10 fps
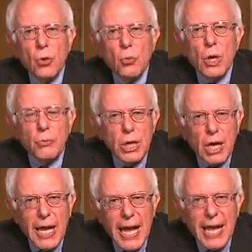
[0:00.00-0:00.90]
when we
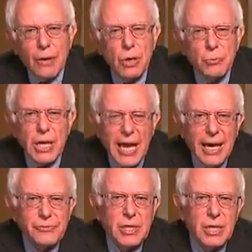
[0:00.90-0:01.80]

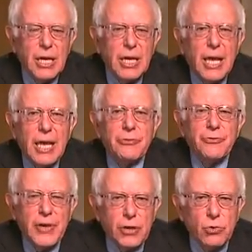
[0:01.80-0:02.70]
have today a
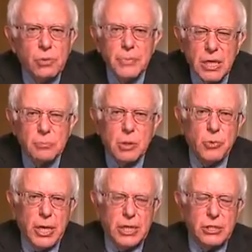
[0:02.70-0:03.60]
federal minimum
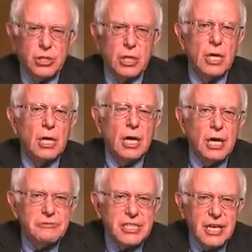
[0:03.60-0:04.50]
wage
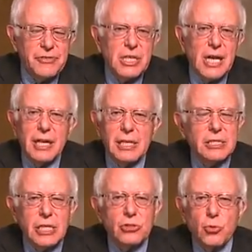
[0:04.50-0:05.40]
of
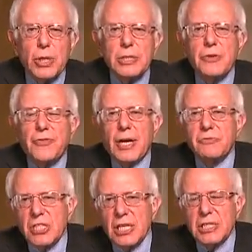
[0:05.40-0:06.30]

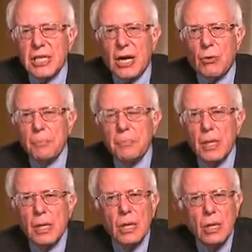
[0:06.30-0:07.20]
$7.25 an hour,
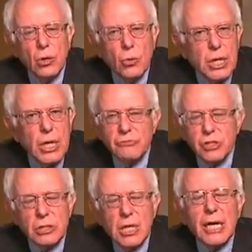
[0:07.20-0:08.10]
we have
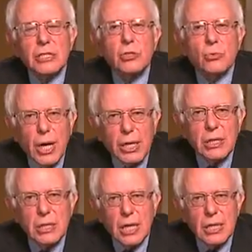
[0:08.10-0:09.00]
just got to
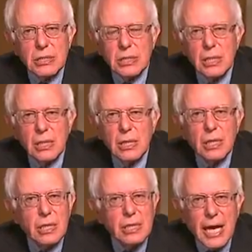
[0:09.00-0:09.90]
recognize
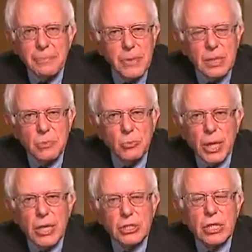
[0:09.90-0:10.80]
that that minimum
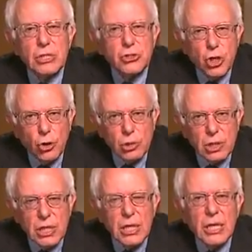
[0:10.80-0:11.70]
wage is
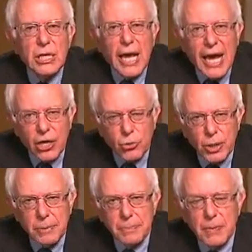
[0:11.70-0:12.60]
totally
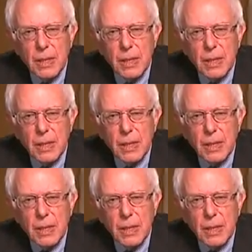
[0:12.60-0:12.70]
inadequate.